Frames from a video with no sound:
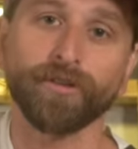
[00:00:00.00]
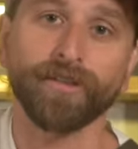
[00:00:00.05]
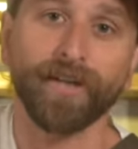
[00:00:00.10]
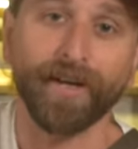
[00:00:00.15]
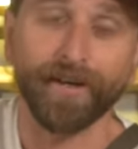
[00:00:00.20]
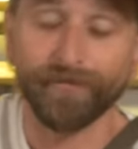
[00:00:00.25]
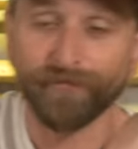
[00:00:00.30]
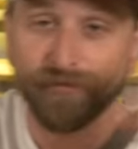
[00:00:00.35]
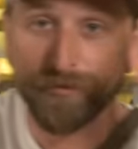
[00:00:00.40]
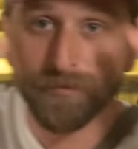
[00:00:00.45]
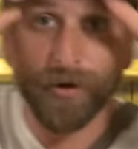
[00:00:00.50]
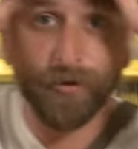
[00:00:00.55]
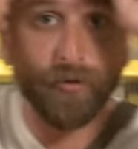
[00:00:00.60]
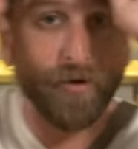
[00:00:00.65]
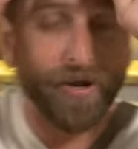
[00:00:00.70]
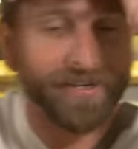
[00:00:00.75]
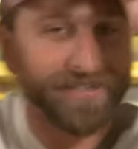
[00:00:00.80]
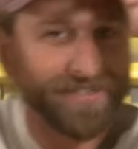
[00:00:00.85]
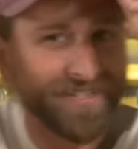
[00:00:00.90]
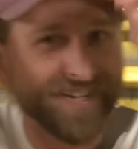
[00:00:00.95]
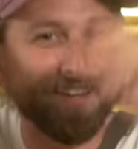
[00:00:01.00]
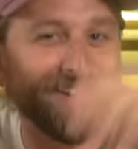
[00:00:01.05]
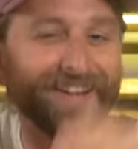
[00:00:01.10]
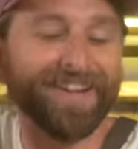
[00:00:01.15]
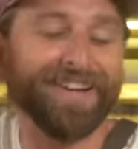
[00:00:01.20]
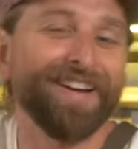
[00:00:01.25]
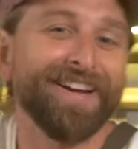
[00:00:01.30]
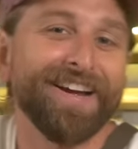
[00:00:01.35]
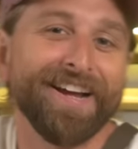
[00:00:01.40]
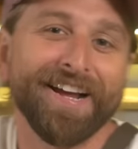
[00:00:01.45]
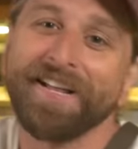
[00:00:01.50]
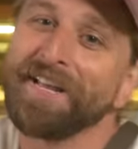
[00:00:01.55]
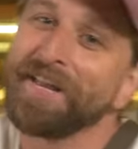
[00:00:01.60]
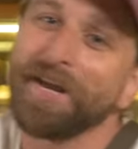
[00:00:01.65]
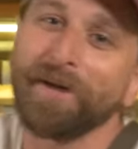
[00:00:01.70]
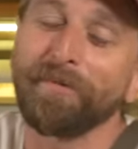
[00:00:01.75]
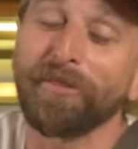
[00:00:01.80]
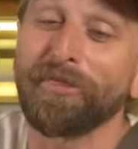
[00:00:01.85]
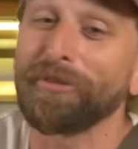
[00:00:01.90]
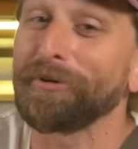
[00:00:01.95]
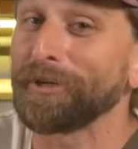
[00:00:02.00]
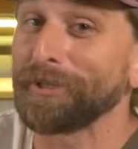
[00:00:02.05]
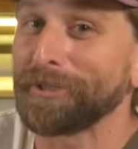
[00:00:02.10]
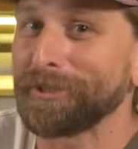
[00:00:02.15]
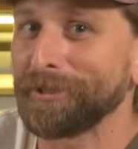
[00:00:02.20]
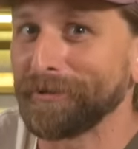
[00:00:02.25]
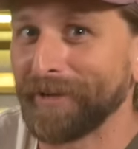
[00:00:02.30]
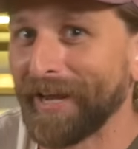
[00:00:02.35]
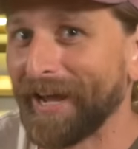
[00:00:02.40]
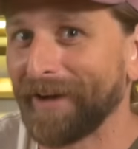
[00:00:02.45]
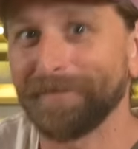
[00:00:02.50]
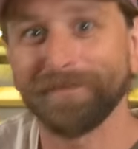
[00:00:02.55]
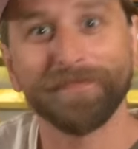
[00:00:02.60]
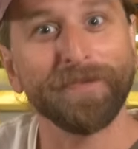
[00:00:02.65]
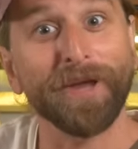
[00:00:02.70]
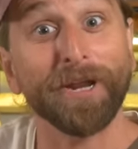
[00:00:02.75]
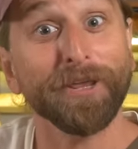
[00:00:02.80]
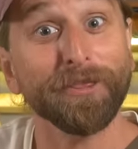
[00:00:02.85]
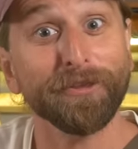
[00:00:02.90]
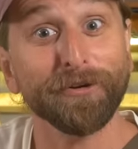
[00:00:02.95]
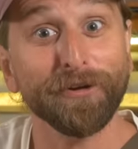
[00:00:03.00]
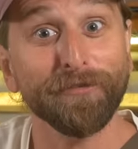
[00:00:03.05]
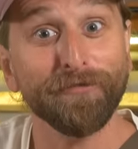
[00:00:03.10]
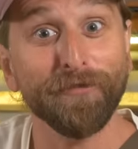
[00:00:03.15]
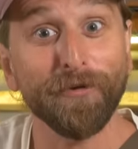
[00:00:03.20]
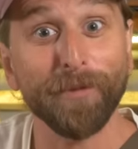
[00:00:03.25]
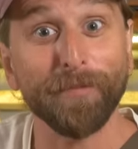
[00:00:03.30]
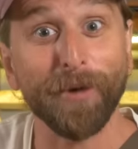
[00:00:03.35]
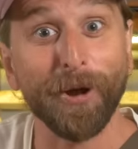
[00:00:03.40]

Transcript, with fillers: tight for my waist. I'm a 32 now, not a 34,